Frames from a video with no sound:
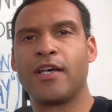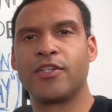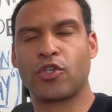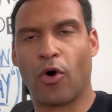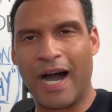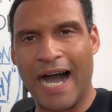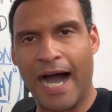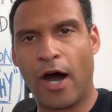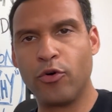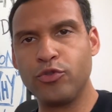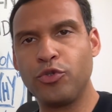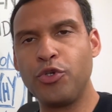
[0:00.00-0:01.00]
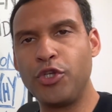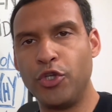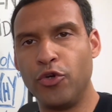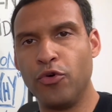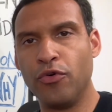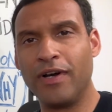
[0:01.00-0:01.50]
So how do
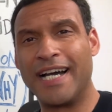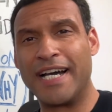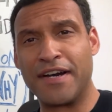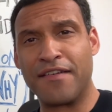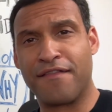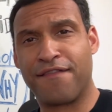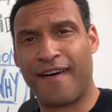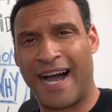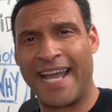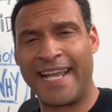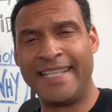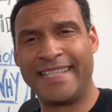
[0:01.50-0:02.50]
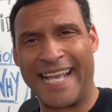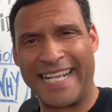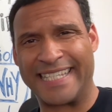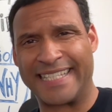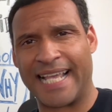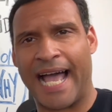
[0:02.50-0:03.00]
you find
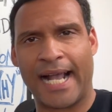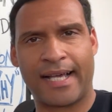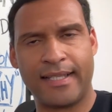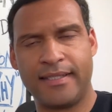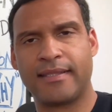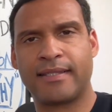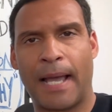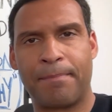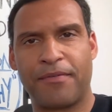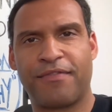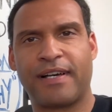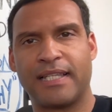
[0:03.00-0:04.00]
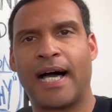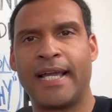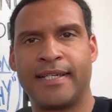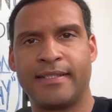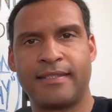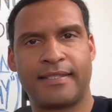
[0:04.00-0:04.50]
exactly the type of
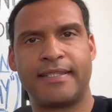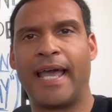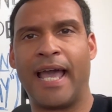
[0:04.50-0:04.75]
clients that